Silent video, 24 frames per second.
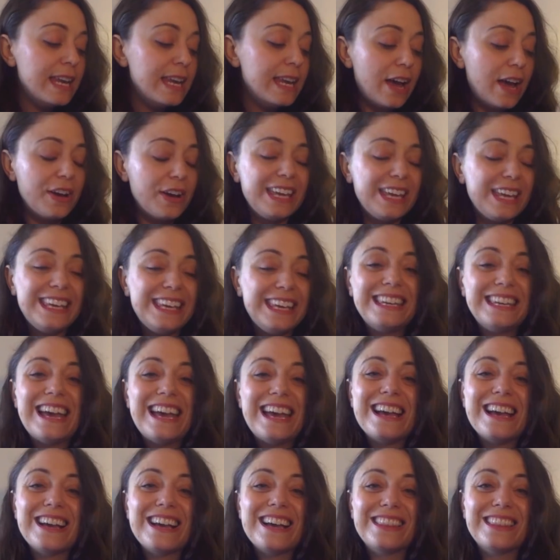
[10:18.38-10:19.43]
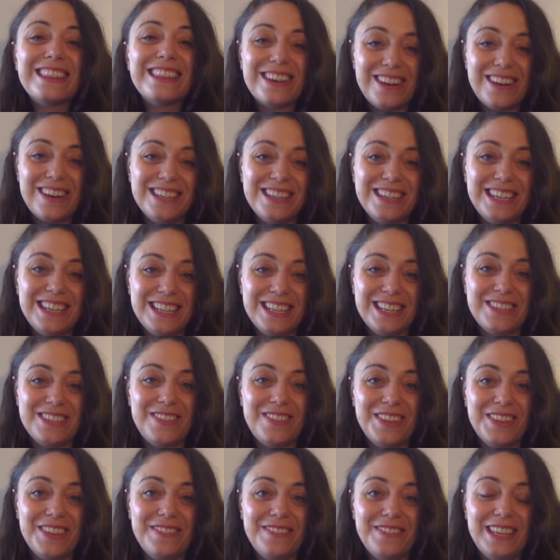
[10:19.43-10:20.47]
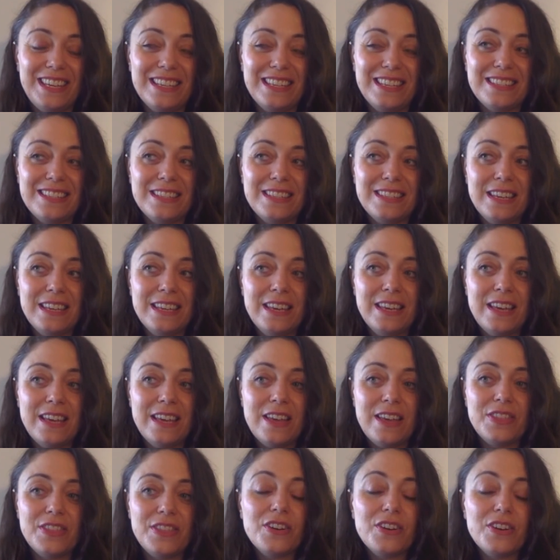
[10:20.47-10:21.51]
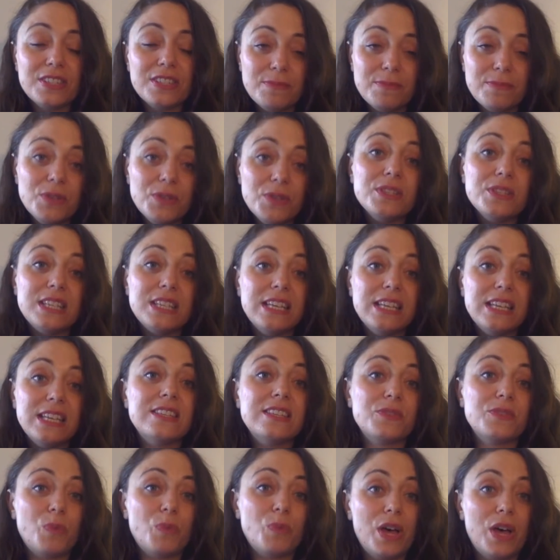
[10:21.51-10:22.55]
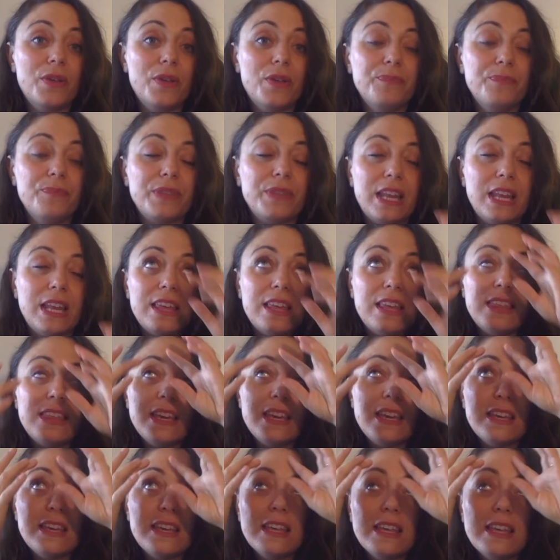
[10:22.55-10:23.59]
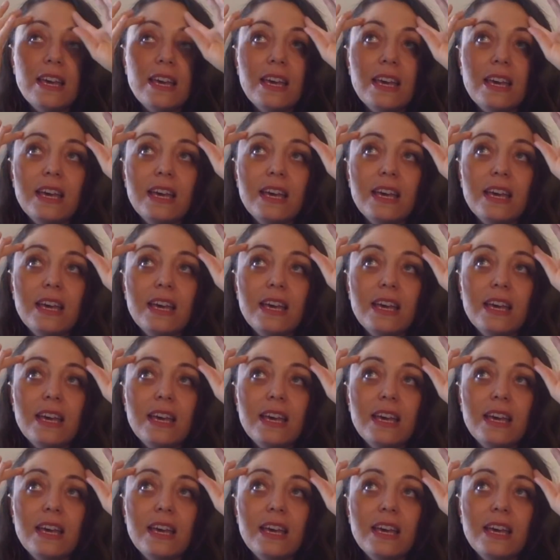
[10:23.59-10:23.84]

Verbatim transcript: Now, in the context of all of this, there are some new seeds as well, and I think